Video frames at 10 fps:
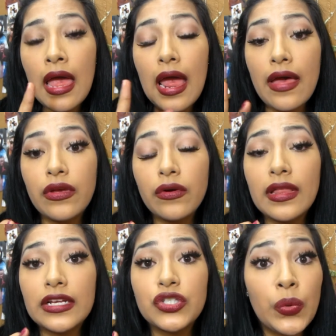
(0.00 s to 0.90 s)
and they were
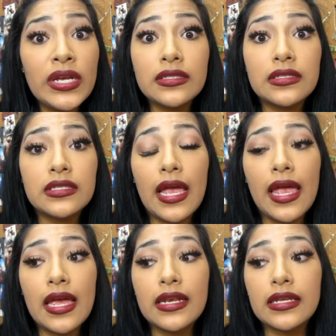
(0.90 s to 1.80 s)
like twins
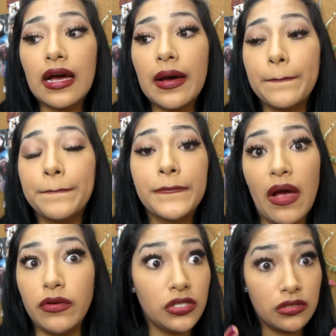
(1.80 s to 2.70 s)
and um,
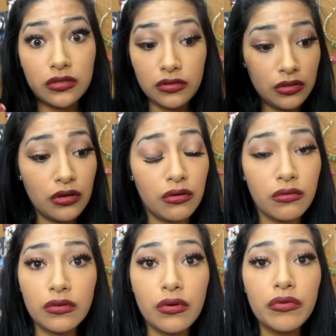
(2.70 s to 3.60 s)
I was just you
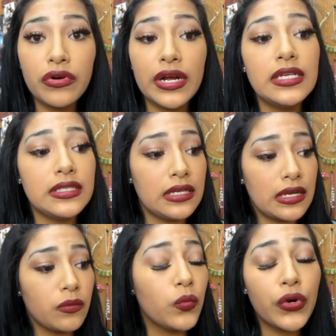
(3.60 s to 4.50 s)
know going crazy
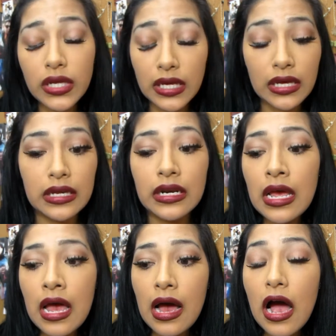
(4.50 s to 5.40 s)
and working and
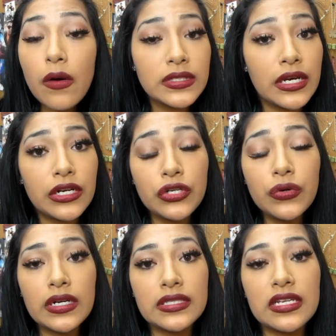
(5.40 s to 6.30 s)
how was I gonna do
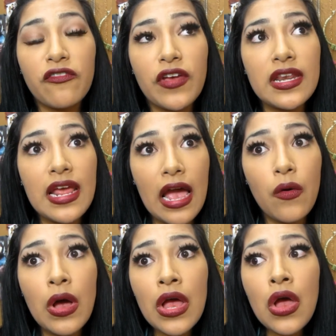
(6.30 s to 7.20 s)
it and stuff and
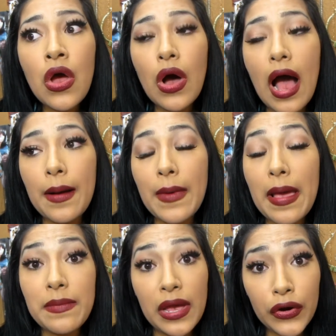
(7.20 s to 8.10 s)
now um,
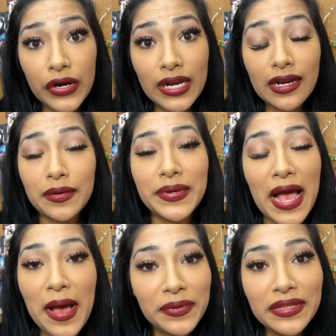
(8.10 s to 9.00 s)
I'm married and
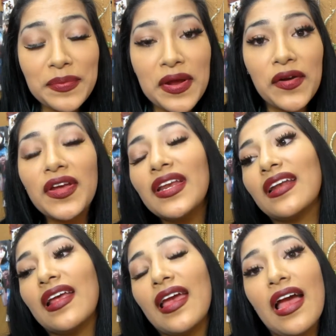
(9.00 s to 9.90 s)
happily married
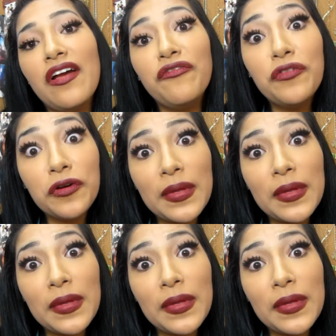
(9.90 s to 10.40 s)
and I have four